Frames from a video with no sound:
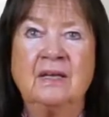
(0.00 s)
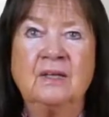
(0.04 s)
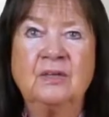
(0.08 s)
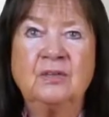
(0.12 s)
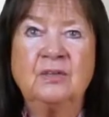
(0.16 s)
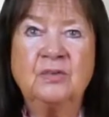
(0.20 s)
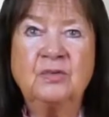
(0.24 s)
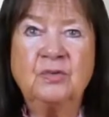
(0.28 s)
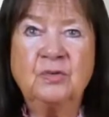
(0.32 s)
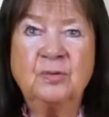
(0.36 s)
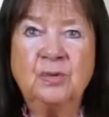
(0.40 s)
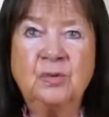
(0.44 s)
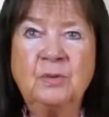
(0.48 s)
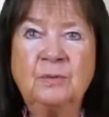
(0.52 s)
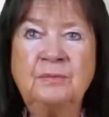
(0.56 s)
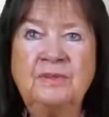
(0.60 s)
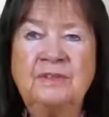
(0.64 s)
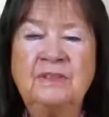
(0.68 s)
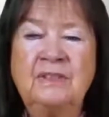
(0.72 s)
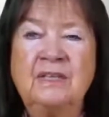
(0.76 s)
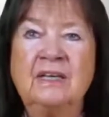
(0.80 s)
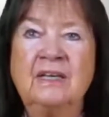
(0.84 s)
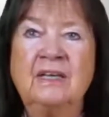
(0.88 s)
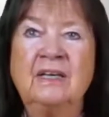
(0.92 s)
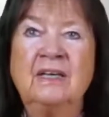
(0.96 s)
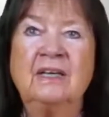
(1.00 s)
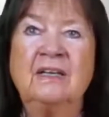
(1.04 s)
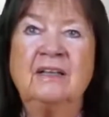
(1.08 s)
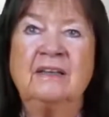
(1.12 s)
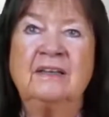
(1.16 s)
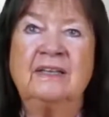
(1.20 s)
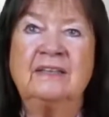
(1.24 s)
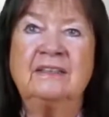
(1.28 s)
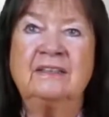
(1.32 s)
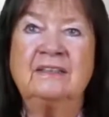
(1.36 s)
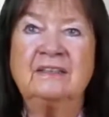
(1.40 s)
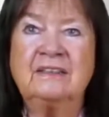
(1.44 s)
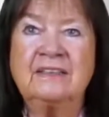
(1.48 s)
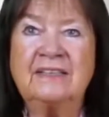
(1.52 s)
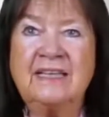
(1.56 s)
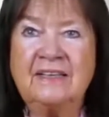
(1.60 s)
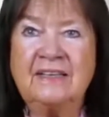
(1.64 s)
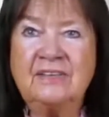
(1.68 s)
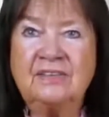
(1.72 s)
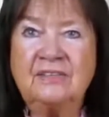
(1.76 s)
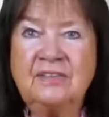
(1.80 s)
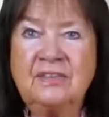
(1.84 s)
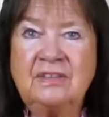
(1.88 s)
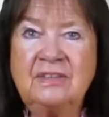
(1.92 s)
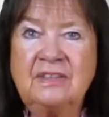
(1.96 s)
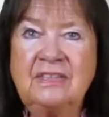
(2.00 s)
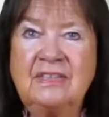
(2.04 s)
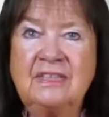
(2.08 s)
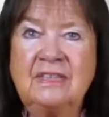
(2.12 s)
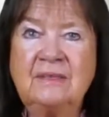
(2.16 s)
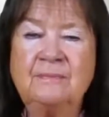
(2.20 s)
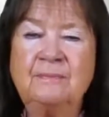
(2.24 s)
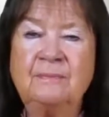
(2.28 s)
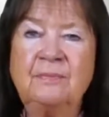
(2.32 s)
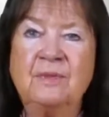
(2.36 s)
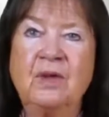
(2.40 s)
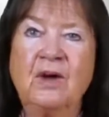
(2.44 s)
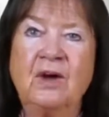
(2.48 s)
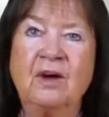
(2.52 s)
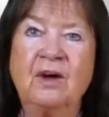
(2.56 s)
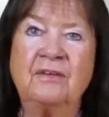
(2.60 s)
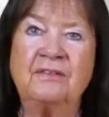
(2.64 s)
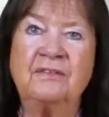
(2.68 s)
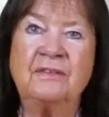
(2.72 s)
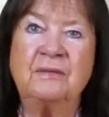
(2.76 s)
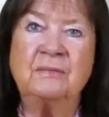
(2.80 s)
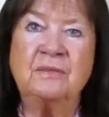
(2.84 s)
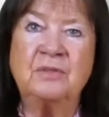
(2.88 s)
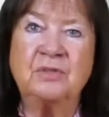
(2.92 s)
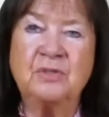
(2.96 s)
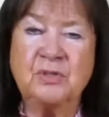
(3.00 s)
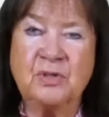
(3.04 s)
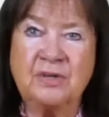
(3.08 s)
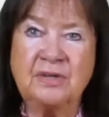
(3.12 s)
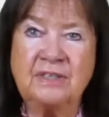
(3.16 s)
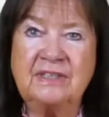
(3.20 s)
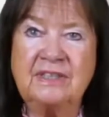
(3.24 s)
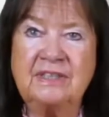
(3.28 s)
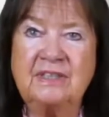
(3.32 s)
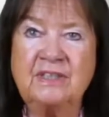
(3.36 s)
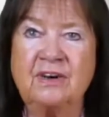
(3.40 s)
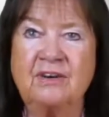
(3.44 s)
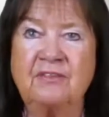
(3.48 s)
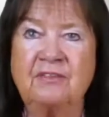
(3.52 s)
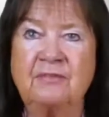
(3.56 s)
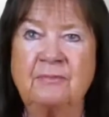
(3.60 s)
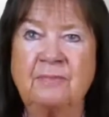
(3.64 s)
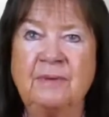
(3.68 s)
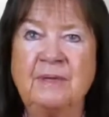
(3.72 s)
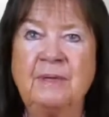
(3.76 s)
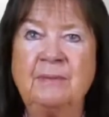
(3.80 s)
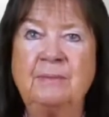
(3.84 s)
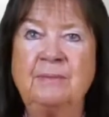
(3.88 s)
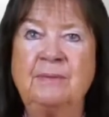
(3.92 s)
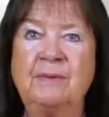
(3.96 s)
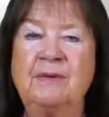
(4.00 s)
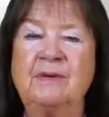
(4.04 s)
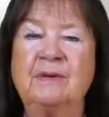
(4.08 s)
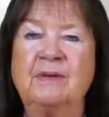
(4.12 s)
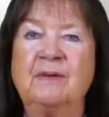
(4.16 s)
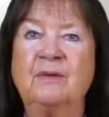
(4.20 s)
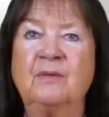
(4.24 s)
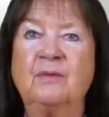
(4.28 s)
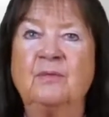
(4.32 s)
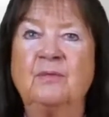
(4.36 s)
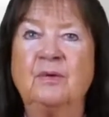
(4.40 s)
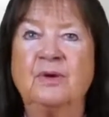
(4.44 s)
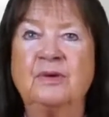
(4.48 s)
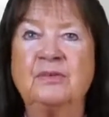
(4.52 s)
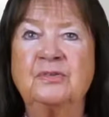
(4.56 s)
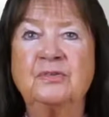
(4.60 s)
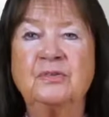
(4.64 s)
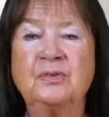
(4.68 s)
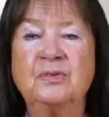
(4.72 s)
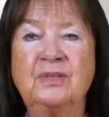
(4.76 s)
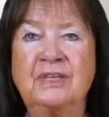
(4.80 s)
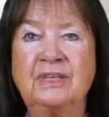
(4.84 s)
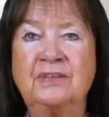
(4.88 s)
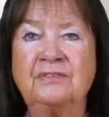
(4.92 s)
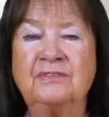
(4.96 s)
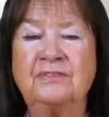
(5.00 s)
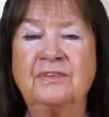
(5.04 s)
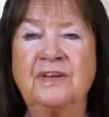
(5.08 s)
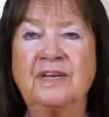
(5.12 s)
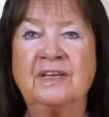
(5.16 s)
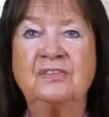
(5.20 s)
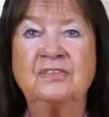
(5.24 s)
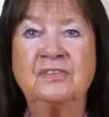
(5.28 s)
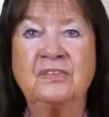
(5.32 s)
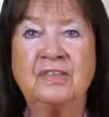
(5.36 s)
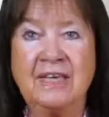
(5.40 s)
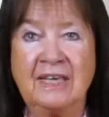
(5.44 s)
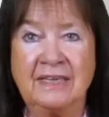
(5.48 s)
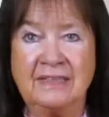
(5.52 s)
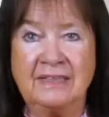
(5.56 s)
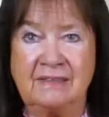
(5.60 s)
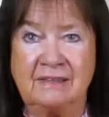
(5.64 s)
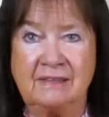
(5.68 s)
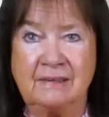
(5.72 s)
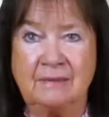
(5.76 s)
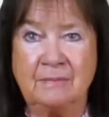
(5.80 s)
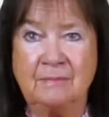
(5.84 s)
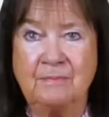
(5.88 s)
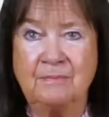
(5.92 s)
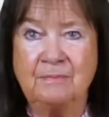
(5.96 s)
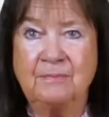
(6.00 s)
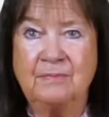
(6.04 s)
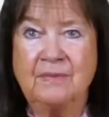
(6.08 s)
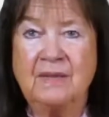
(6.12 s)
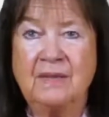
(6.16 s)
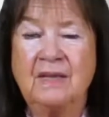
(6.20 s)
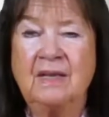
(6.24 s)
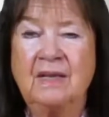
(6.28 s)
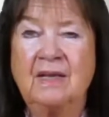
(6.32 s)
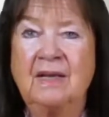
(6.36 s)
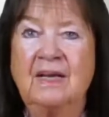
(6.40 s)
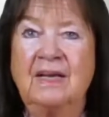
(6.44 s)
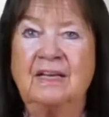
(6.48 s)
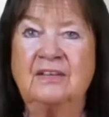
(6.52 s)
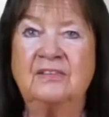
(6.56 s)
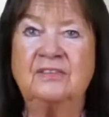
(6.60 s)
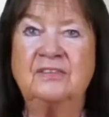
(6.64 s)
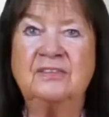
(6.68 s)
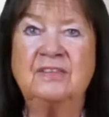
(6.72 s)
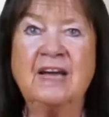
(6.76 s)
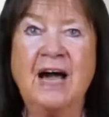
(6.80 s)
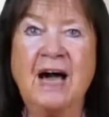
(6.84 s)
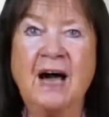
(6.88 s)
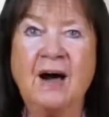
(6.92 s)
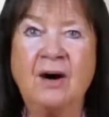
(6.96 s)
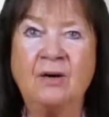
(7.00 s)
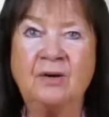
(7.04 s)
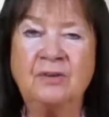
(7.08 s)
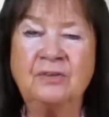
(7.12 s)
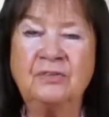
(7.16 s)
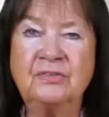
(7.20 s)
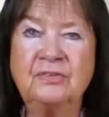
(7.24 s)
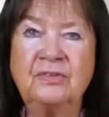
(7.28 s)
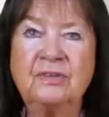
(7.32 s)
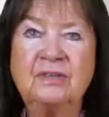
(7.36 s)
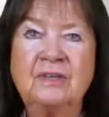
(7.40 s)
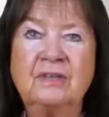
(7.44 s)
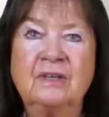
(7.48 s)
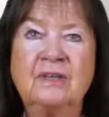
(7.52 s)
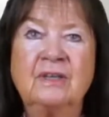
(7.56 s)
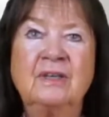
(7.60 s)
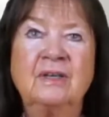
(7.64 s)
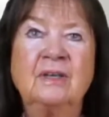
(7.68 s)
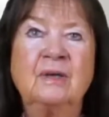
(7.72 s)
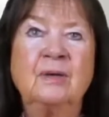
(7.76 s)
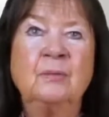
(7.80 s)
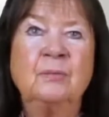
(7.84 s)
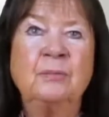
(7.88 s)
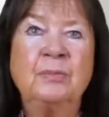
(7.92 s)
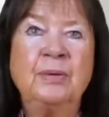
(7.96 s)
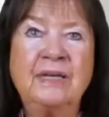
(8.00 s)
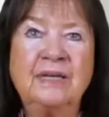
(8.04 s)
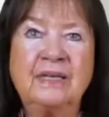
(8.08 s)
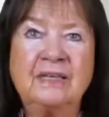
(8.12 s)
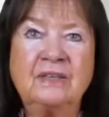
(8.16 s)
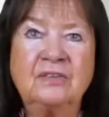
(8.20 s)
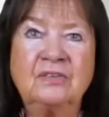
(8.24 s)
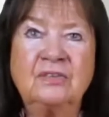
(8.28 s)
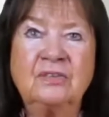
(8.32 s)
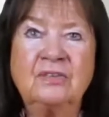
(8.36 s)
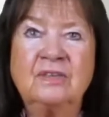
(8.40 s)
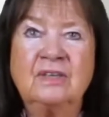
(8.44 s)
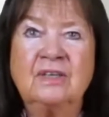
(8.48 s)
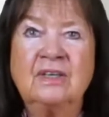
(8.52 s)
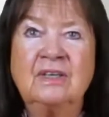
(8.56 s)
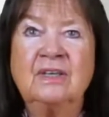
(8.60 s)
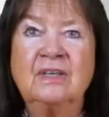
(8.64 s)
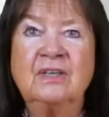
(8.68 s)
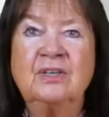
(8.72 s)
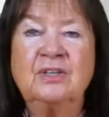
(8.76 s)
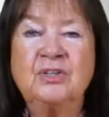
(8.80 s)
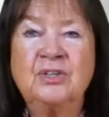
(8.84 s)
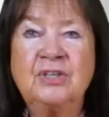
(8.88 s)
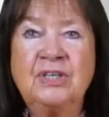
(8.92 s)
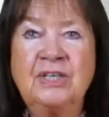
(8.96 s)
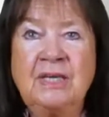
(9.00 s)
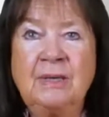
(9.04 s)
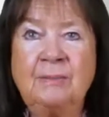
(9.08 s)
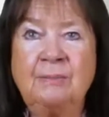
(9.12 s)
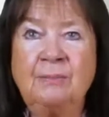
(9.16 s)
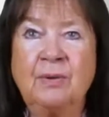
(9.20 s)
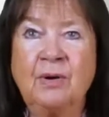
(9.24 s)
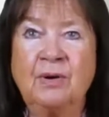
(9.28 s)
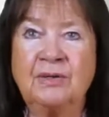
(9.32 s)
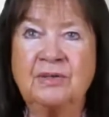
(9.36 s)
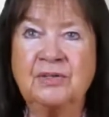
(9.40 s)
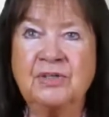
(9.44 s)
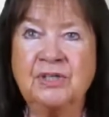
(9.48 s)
assumed that the destiny of the majority of people was to live as cattle, as cows, pigs, sheep, or